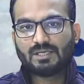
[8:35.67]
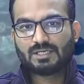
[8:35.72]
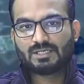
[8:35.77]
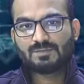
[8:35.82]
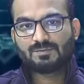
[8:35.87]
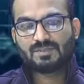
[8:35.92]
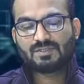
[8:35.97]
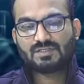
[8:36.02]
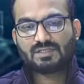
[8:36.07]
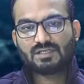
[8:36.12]

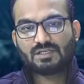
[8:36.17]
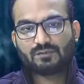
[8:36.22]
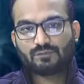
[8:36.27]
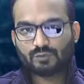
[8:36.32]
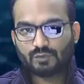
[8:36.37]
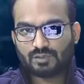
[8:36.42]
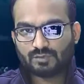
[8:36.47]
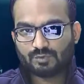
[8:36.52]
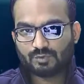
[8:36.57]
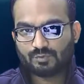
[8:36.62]
Especially if
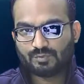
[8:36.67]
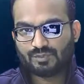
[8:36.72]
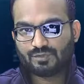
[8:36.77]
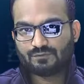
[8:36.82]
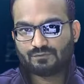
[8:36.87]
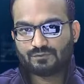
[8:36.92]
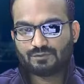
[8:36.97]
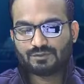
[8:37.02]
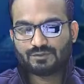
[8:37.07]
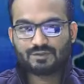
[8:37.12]
you are
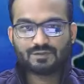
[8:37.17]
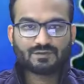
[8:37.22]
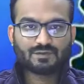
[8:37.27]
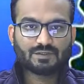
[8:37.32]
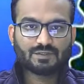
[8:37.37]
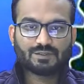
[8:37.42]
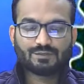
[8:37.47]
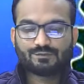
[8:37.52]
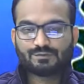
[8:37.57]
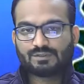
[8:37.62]
preparing for
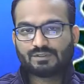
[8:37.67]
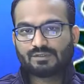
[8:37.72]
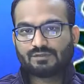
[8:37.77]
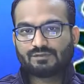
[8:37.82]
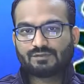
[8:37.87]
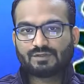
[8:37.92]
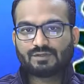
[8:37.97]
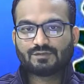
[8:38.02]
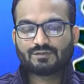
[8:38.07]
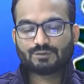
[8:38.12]
csir-net Physical
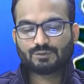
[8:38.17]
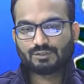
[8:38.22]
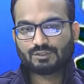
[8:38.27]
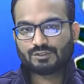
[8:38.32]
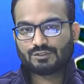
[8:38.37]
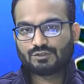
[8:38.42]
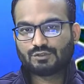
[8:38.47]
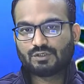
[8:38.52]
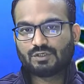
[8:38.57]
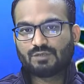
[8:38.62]
Science, you
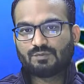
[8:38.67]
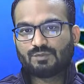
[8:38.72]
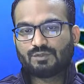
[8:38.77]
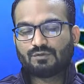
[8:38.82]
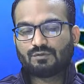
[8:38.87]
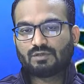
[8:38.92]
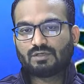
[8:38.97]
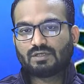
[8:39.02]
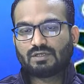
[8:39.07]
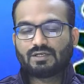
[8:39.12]
can join me
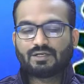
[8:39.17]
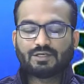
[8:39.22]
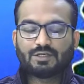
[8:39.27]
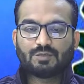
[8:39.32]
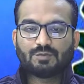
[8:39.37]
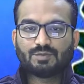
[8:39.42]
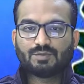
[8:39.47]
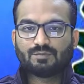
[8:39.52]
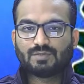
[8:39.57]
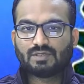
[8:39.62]
on
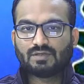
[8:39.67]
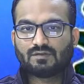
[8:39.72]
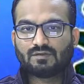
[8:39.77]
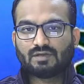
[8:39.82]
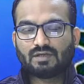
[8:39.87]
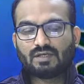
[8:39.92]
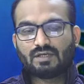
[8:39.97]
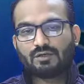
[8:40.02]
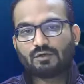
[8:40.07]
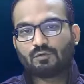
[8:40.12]
Unacademy Plus.
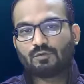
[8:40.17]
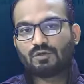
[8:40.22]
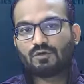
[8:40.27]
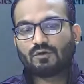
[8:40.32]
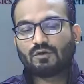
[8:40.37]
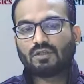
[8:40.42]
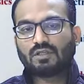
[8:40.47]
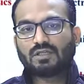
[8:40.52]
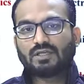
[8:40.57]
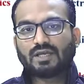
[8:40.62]
I cover
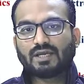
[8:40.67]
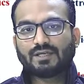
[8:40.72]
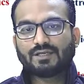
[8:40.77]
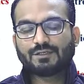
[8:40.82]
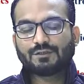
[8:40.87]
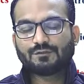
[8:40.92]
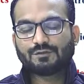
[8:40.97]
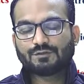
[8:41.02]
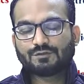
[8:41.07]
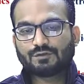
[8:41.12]
all the 9
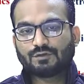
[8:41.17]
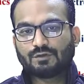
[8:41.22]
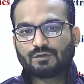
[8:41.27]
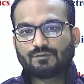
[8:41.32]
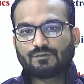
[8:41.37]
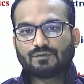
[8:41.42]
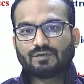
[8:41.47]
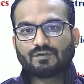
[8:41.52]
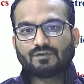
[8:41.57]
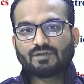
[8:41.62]
units of
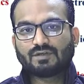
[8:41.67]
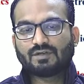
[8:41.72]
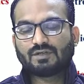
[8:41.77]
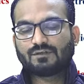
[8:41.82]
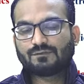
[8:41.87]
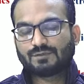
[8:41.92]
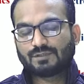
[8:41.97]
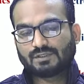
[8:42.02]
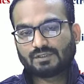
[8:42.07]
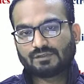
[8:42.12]

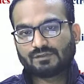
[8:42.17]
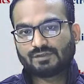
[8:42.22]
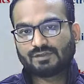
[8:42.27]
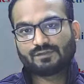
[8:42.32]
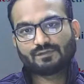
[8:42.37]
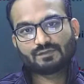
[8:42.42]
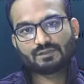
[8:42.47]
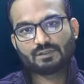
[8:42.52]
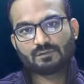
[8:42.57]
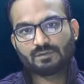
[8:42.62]
csir-net Physical
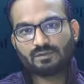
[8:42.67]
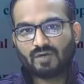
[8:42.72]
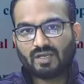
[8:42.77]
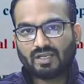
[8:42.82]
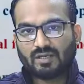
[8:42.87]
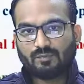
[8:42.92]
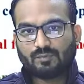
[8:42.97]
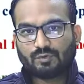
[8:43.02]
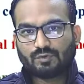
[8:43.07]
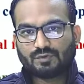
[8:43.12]
Science syllabus. My
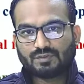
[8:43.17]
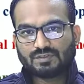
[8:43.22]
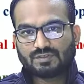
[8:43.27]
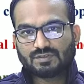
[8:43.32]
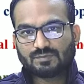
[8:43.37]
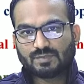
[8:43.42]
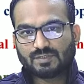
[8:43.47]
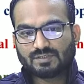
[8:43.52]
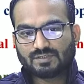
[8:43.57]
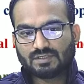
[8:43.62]
approach is
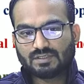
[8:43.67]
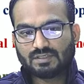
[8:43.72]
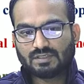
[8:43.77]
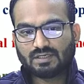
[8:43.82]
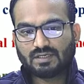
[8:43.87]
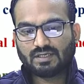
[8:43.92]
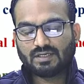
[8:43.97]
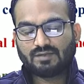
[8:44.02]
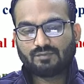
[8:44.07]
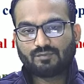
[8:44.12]
especially,
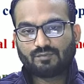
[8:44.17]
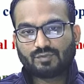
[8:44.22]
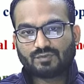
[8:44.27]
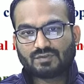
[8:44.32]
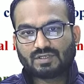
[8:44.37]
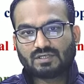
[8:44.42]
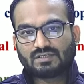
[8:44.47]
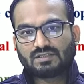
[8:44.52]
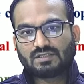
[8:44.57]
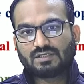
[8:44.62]
I
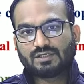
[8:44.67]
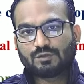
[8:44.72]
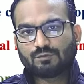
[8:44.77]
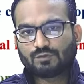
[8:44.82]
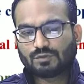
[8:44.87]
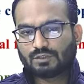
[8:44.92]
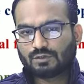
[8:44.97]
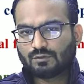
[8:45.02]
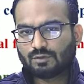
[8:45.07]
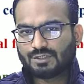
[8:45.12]
precisely give
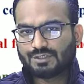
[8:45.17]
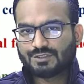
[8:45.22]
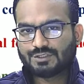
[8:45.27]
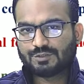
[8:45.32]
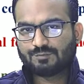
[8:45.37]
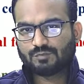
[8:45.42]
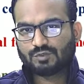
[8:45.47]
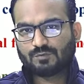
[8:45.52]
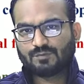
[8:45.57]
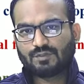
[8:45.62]
you the
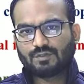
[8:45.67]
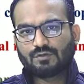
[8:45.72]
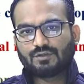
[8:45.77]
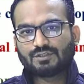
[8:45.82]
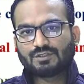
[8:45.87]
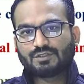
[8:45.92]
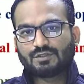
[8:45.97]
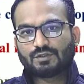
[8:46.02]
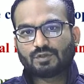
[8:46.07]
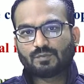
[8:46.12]
concept of the
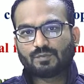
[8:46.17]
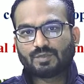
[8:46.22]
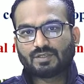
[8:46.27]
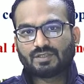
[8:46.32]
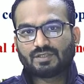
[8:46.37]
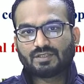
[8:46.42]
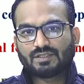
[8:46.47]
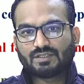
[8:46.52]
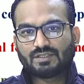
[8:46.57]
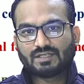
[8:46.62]
concerned
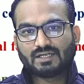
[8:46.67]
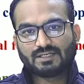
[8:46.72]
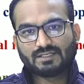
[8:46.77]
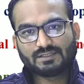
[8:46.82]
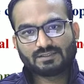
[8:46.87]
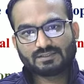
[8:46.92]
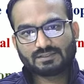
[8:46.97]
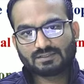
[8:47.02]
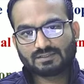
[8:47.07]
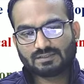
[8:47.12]
topic. Then I
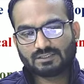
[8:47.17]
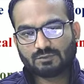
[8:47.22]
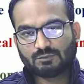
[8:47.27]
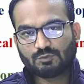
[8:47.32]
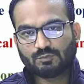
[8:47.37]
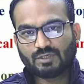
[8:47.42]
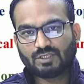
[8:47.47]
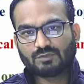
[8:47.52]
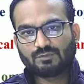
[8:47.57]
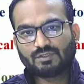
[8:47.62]
discuss the
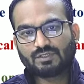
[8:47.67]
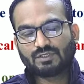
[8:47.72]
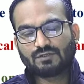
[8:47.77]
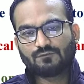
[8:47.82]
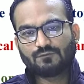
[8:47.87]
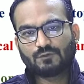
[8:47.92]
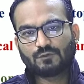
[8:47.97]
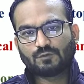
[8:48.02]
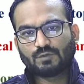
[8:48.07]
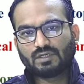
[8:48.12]
relevant mathematical
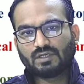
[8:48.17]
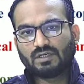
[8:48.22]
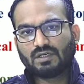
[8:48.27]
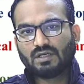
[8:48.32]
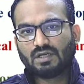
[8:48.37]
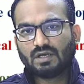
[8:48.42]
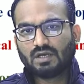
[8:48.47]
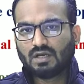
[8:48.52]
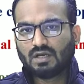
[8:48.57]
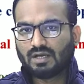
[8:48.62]
formula
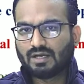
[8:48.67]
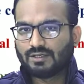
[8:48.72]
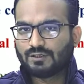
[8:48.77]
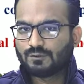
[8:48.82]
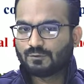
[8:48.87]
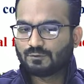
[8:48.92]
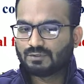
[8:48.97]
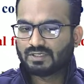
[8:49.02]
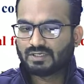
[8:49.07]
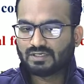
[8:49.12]
and
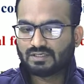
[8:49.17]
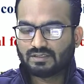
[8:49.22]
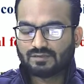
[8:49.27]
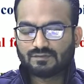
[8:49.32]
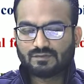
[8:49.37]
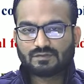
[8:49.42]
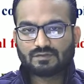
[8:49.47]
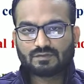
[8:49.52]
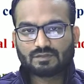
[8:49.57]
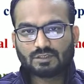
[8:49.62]
do the
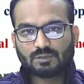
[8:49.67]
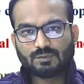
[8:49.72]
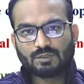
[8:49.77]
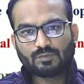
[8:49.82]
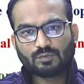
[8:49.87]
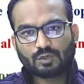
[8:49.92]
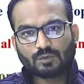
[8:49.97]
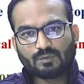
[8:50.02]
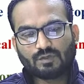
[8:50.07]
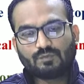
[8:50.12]
analysis.
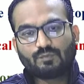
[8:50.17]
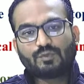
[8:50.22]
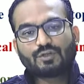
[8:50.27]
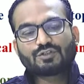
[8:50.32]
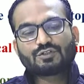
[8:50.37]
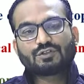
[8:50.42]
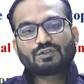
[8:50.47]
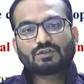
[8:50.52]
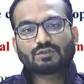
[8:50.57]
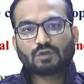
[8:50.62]
Relevant problem
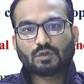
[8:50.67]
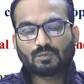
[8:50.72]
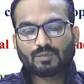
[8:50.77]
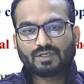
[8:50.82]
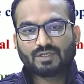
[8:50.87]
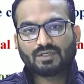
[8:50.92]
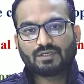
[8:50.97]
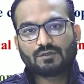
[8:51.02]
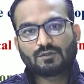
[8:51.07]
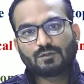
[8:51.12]
based on the
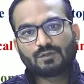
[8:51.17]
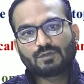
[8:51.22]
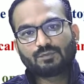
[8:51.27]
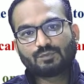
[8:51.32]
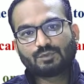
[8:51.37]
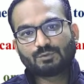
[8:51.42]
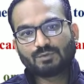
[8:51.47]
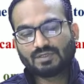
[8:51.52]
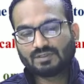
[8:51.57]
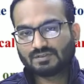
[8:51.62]
topic, including
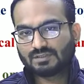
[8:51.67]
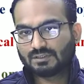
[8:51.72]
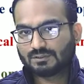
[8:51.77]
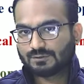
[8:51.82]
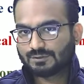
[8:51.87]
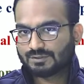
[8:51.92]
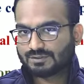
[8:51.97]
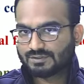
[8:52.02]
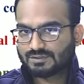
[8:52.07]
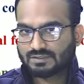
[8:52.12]
previous year
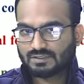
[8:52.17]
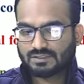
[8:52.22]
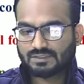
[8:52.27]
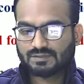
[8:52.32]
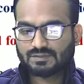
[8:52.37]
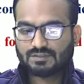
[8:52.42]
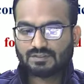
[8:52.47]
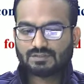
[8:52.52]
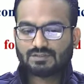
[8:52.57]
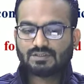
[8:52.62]
questions, are
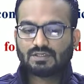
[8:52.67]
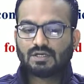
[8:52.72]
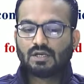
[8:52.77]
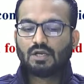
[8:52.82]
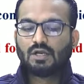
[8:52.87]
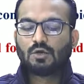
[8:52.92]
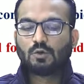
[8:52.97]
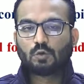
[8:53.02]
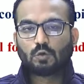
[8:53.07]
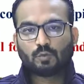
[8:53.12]
discussed.
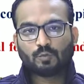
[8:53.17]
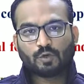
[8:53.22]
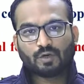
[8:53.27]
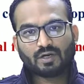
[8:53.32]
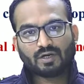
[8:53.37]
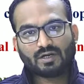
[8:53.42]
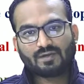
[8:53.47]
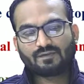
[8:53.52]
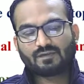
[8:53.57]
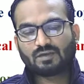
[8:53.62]
Homework
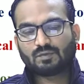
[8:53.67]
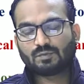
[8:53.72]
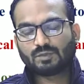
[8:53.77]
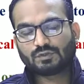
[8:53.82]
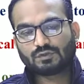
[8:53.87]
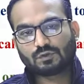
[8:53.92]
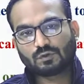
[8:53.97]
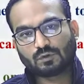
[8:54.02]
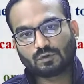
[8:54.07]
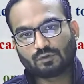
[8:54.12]
and
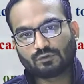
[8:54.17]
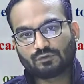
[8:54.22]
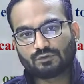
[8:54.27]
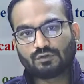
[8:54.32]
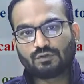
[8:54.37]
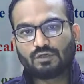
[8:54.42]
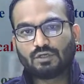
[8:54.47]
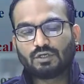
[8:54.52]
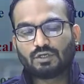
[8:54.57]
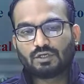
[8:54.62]
assignments are
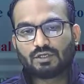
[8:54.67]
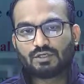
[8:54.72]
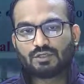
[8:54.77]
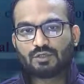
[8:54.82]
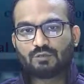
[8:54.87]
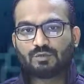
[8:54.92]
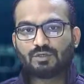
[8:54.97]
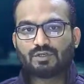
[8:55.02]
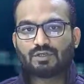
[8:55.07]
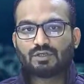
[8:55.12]
also
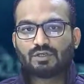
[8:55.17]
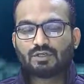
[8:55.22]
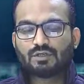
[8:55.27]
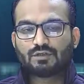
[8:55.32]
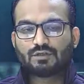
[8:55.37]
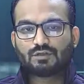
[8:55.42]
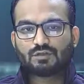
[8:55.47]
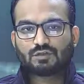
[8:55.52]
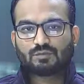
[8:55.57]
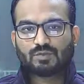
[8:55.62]
given.
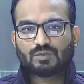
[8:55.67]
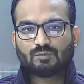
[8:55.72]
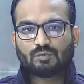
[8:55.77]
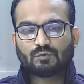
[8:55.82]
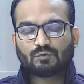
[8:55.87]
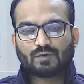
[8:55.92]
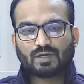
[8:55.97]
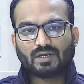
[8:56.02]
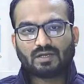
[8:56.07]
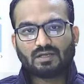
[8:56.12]
This is my
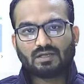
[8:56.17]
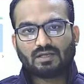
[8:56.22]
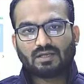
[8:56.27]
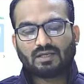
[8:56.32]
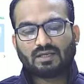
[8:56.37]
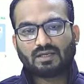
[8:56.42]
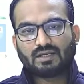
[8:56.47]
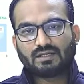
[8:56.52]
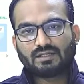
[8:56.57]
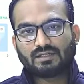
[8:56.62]
profile,
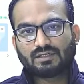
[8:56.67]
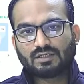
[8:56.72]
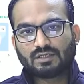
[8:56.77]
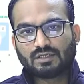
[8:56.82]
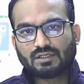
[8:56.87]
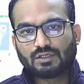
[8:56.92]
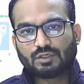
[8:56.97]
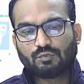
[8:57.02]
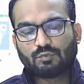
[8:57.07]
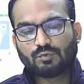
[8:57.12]
and
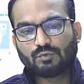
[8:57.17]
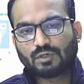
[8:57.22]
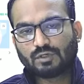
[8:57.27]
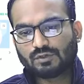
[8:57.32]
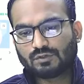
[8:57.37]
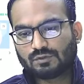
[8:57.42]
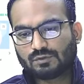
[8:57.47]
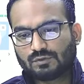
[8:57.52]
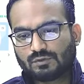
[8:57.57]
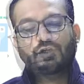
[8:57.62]
if you
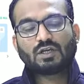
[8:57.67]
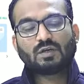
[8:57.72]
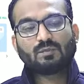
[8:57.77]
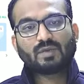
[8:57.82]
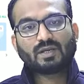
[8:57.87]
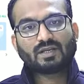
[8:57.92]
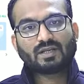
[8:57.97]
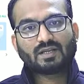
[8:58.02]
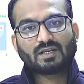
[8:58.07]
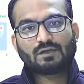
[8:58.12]
want to join
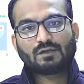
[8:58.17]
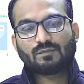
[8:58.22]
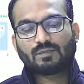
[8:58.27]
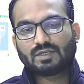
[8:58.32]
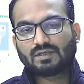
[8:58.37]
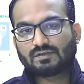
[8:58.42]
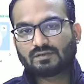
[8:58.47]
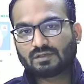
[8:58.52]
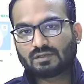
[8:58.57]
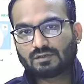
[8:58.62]
my Unacademy
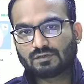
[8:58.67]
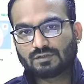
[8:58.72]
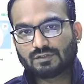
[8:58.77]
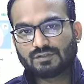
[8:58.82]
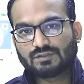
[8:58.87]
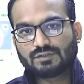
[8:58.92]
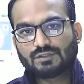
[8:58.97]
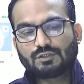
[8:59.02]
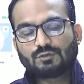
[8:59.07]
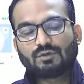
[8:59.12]
Plus
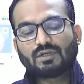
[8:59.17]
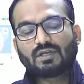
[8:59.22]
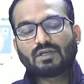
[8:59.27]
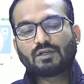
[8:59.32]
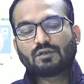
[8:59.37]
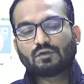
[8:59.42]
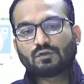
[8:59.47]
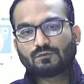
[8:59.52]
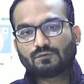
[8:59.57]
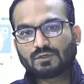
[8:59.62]
courses, you can
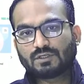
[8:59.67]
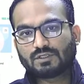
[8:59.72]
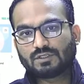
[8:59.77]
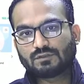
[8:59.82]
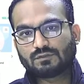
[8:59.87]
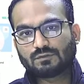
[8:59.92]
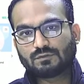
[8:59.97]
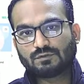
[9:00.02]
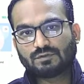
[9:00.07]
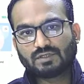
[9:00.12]
enroll for
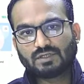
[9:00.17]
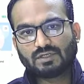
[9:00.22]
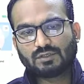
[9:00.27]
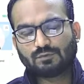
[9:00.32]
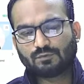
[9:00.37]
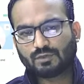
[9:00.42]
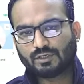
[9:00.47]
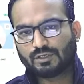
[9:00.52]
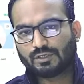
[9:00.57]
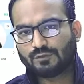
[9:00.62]
this course. And
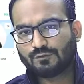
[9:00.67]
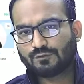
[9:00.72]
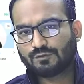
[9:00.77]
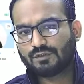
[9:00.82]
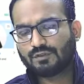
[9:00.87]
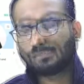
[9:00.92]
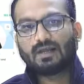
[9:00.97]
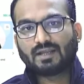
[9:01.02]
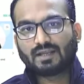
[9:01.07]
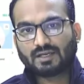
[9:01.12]
if you are new to
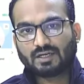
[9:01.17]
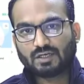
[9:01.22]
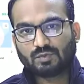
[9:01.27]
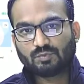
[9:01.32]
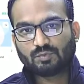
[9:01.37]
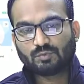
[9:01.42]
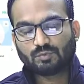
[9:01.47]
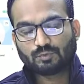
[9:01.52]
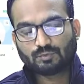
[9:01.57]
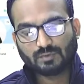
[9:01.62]
this Unacademy